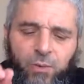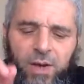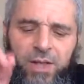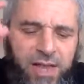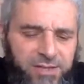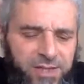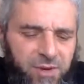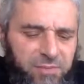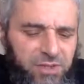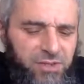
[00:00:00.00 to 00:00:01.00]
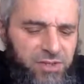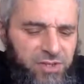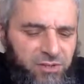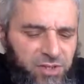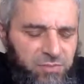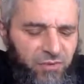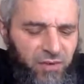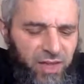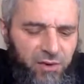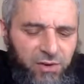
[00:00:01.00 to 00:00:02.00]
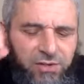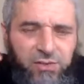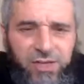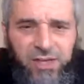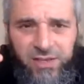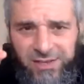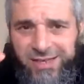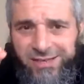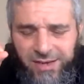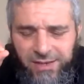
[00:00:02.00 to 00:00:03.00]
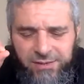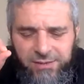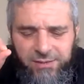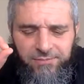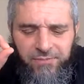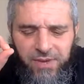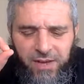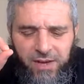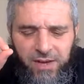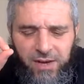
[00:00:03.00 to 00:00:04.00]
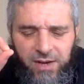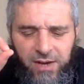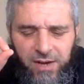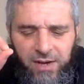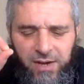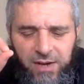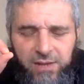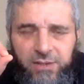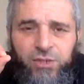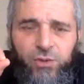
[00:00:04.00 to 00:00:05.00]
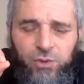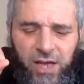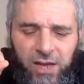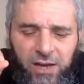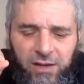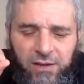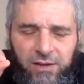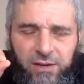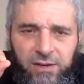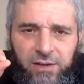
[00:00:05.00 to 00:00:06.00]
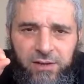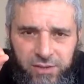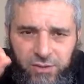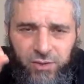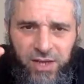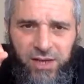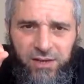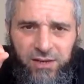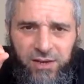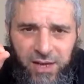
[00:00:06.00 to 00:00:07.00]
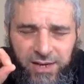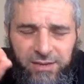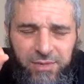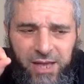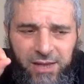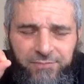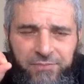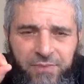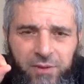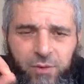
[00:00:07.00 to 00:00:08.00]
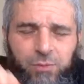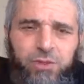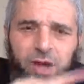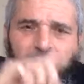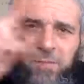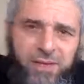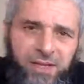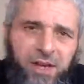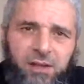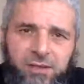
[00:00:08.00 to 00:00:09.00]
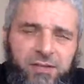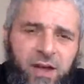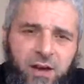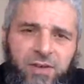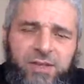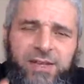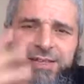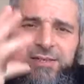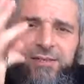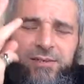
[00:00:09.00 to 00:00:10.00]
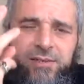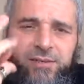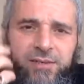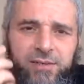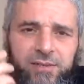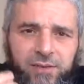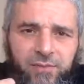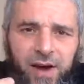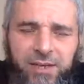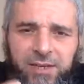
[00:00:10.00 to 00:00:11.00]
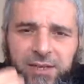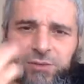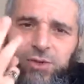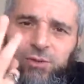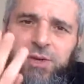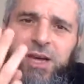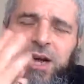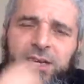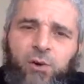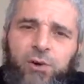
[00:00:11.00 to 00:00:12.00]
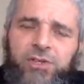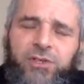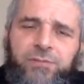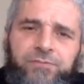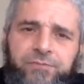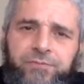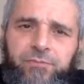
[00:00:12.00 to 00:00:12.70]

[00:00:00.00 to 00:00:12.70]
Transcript: One last thing, my brothers and sisters, before I go into the the details, uh, the surah, the surah Al-Imran, when we talk about the content of it, is divided into three categories.